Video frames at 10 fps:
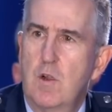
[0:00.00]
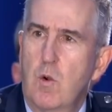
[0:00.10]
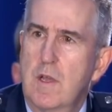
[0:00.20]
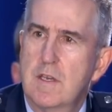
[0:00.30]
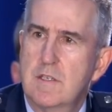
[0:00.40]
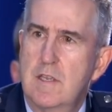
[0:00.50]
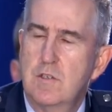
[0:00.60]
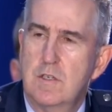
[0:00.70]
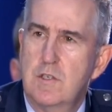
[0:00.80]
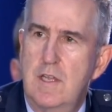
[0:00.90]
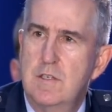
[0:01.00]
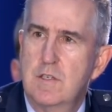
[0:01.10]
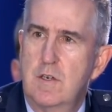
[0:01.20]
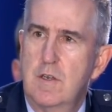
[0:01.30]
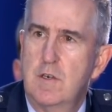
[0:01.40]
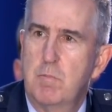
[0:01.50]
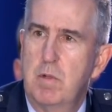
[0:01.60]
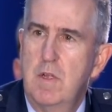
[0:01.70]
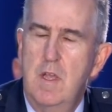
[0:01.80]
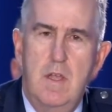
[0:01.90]
organizational changes that are under,
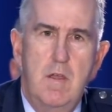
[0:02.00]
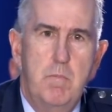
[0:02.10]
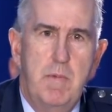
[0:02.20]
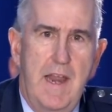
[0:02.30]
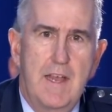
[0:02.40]
but